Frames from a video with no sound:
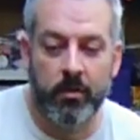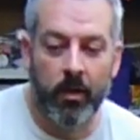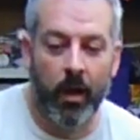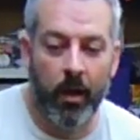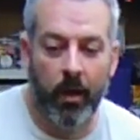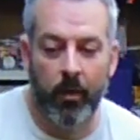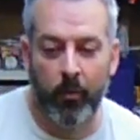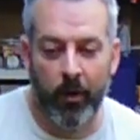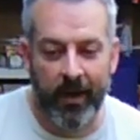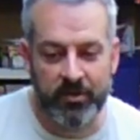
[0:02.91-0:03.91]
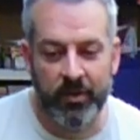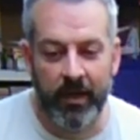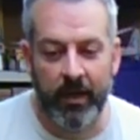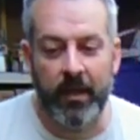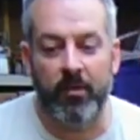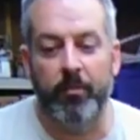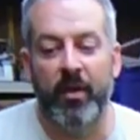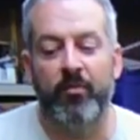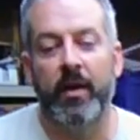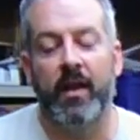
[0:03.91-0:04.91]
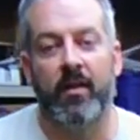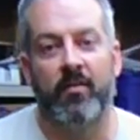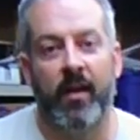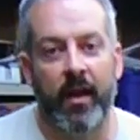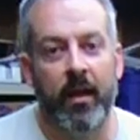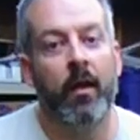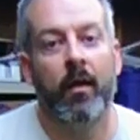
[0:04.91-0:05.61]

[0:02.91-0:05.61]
We're actually in a Geek's basement again today.